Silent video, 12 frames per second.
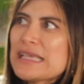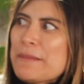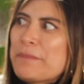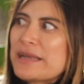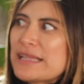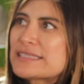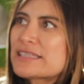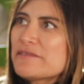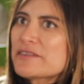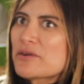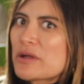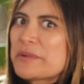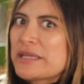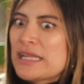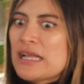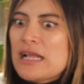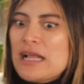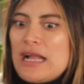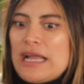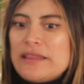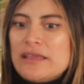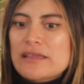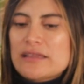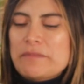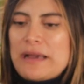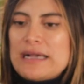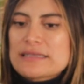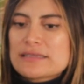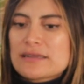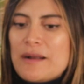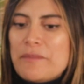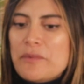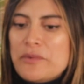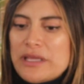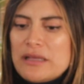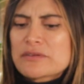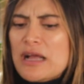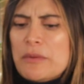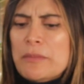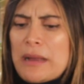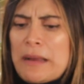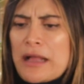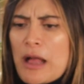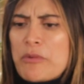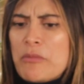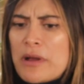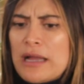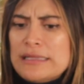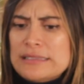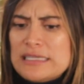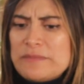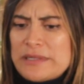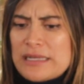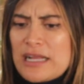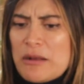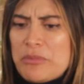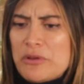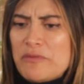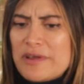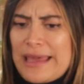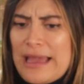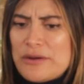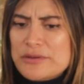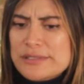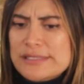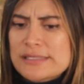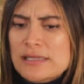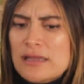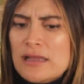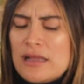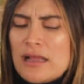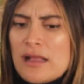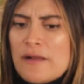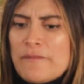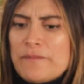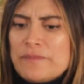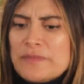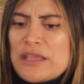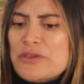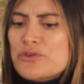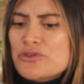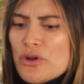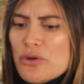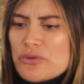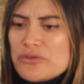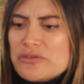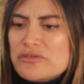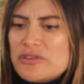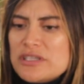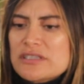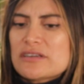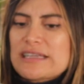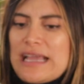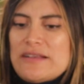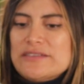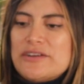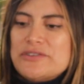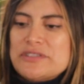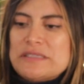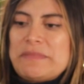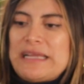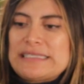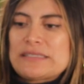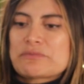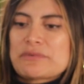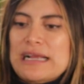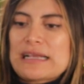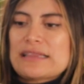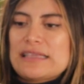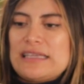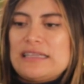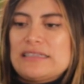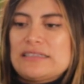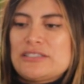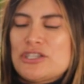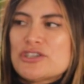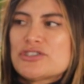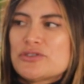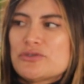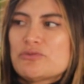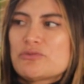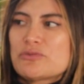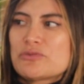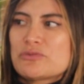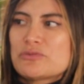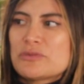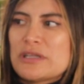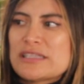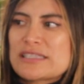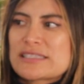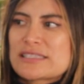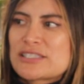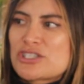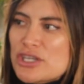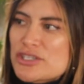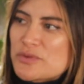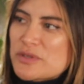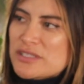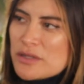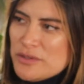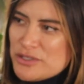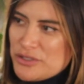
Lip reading: But it's difficult. I mean, I think in the past a couple months, there've been a couple of accounts, and these are accounts that are just made directly just to mess with you, just to insult you,